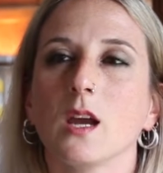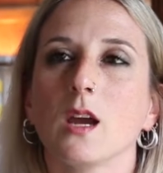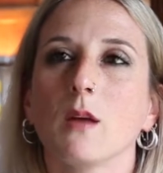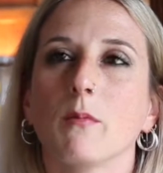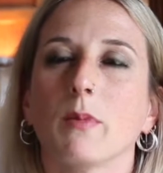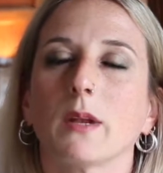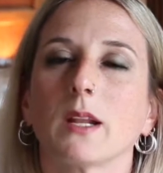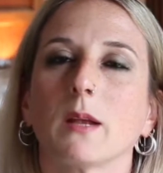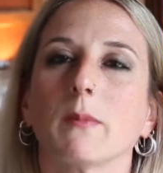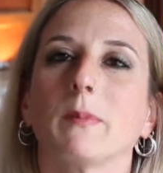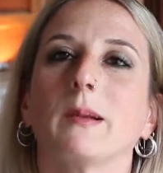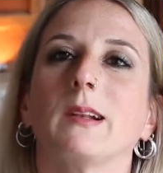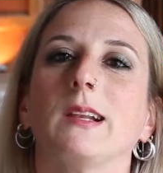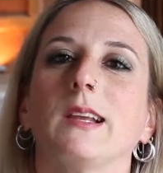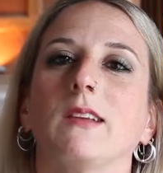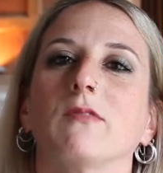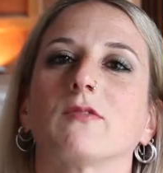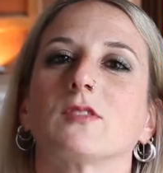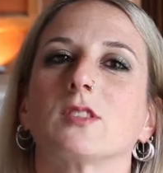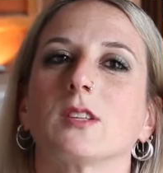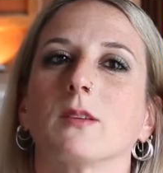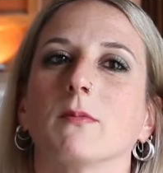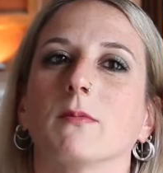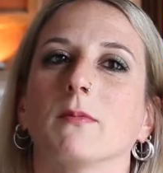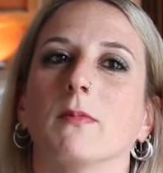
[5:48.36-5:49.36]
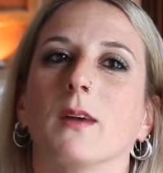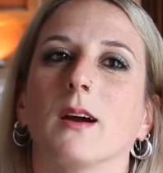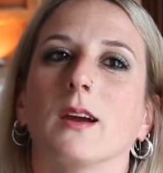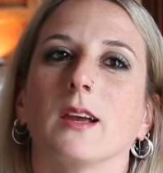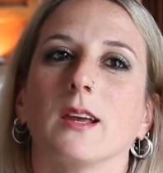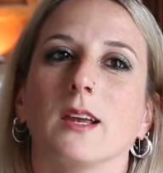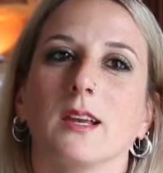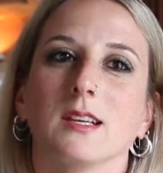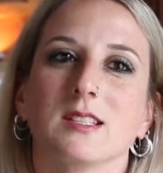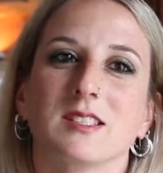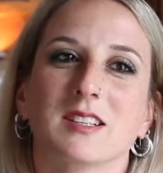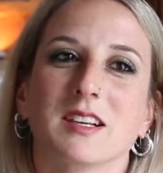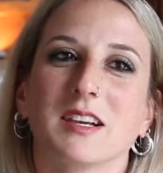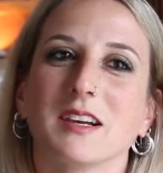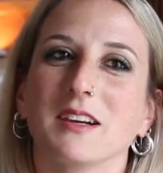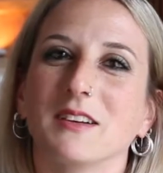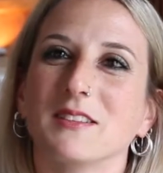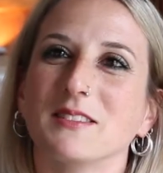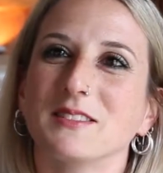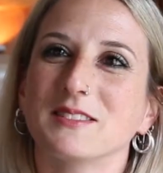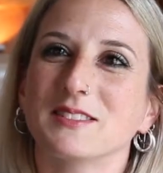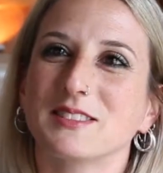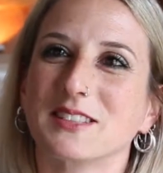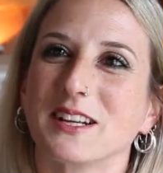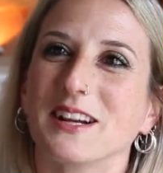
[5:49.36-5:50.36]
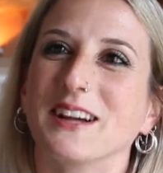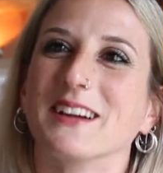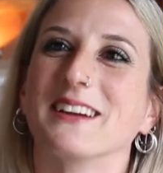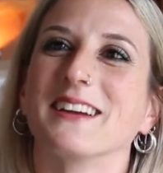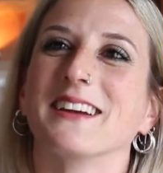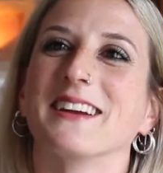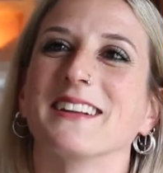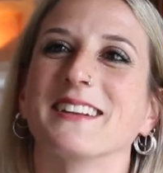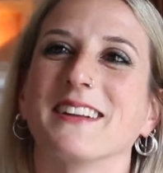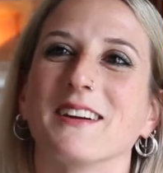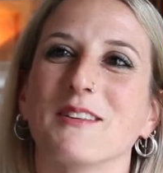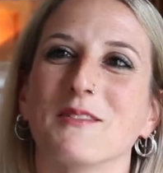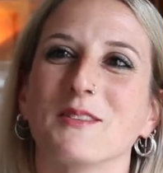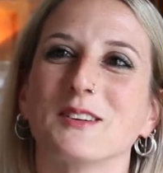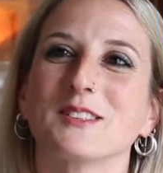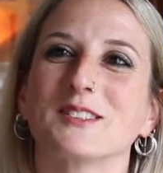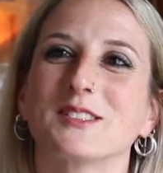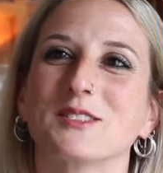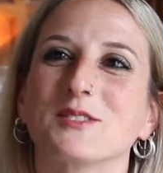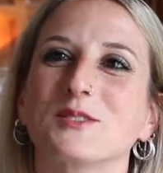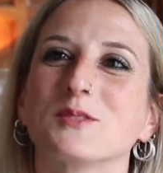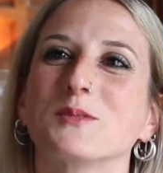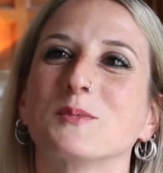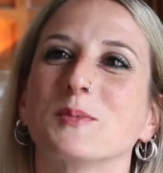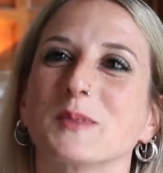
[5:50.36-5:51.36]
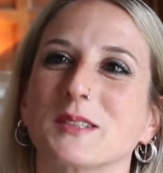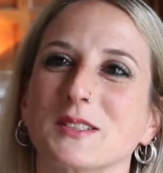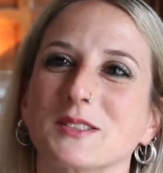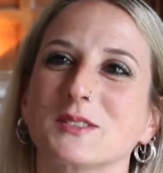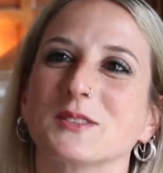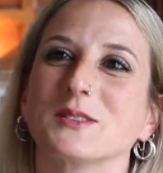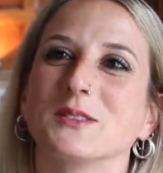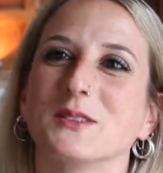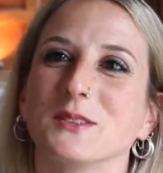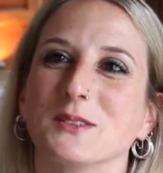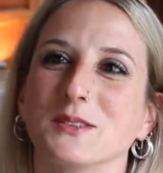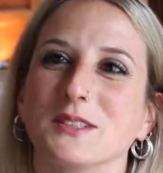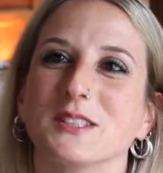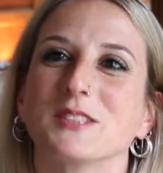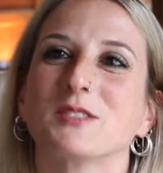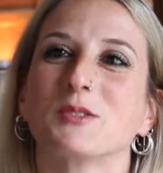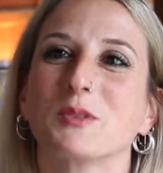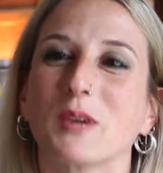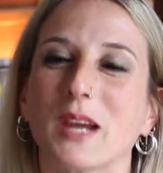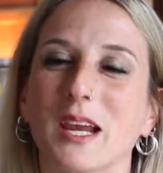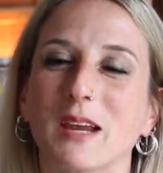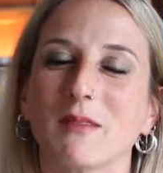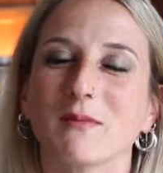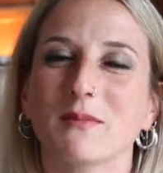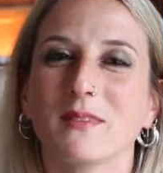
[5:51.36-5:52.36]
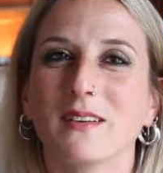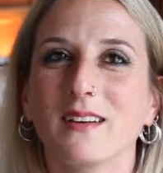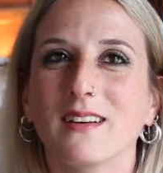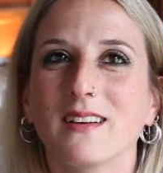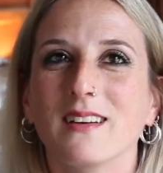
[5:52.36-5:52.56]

But I believed in my skills and I wanted to pursue the dream.